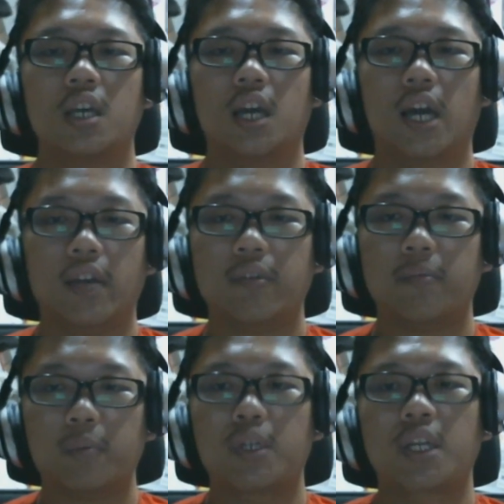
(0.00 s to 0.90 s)
I
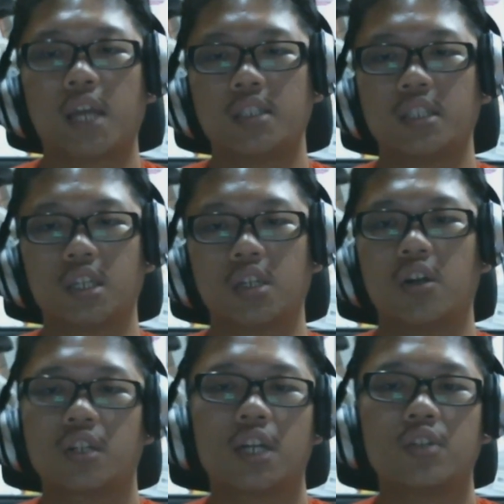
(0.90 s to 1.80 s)
remember catching it
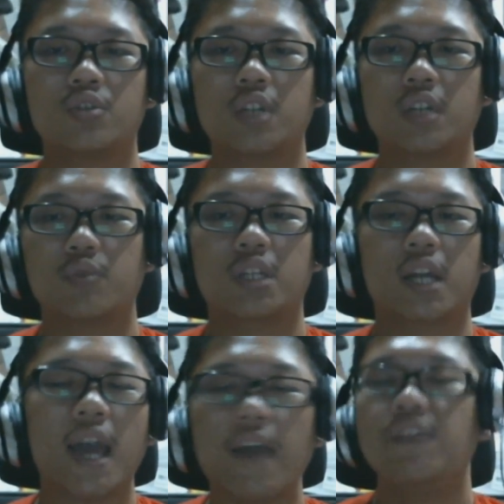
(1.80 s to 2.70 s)
on Cartoon Network
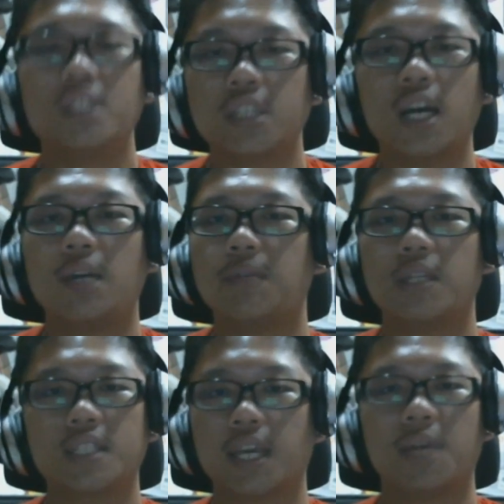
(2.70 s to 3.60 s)
every time
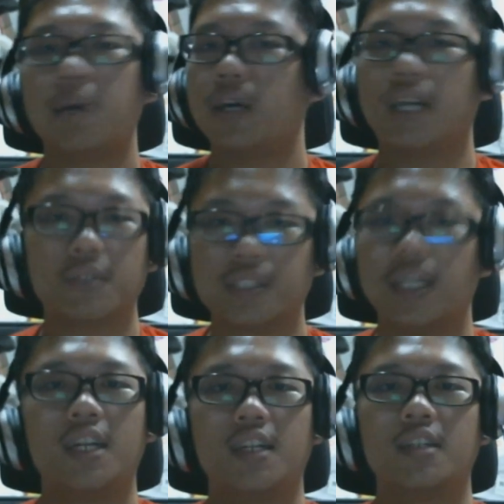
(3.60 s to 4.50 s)
it came out. I was
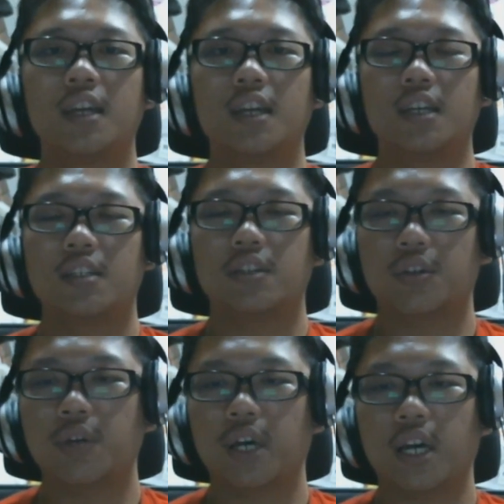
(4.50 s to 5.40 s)
there, you
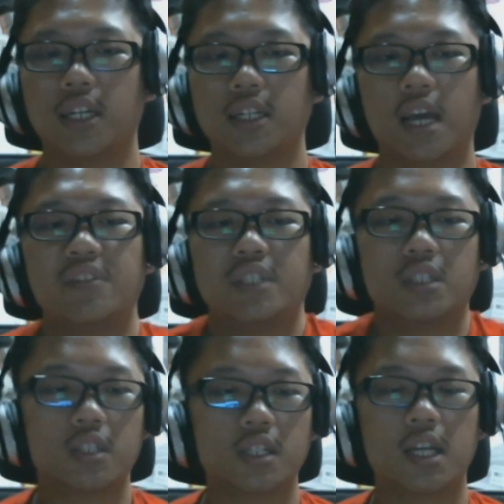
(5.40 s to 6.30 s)
know. And
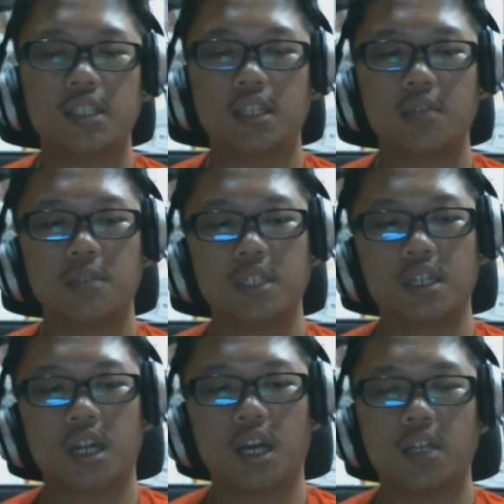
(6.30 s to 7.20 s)
Avatar The Last
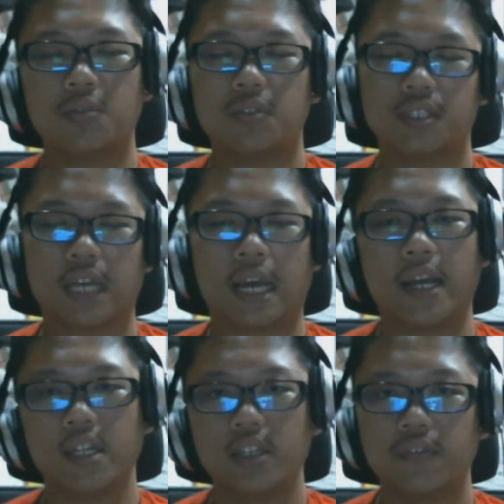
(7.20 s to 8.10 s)
Airbender, I was
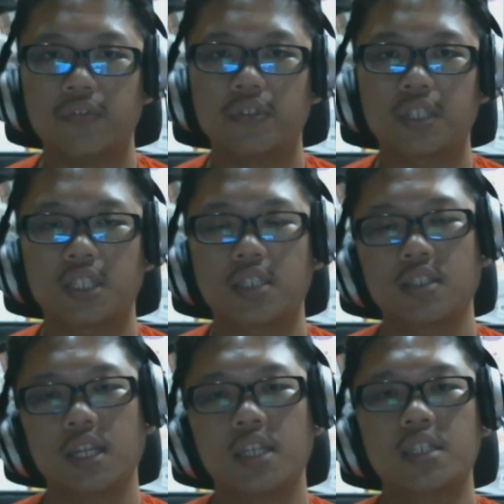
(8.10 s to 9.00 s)
kind of
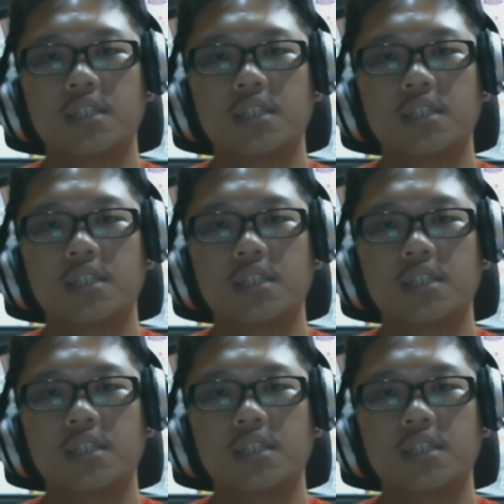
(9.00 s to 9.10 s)
like